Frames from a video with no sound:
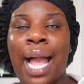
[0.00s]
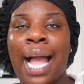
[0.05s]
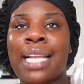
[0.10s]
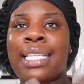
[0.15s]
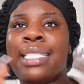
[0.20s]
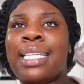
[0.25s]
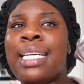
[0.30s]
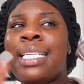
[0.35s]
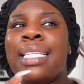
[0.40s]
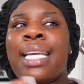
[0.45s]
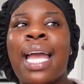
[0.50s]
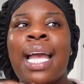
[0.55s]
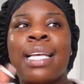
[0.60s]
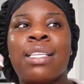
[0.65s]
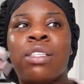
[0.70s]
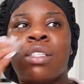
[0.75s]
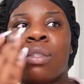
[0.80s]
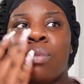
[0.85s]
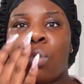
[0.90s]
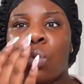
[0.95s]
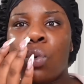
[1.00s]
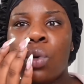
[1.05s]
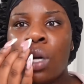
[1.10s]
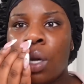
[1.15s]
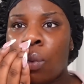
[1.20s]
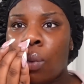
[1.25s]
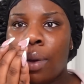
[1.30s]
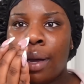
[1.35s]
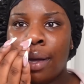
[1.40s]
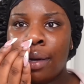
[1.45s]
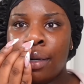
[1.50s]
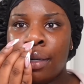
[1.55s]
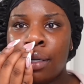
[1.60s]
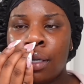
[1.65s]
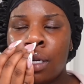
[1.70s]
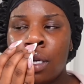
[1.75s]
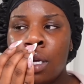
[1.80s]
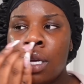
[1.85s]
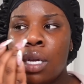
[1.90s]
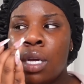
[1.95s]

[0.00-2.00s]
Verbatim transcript: I did get a smaller one.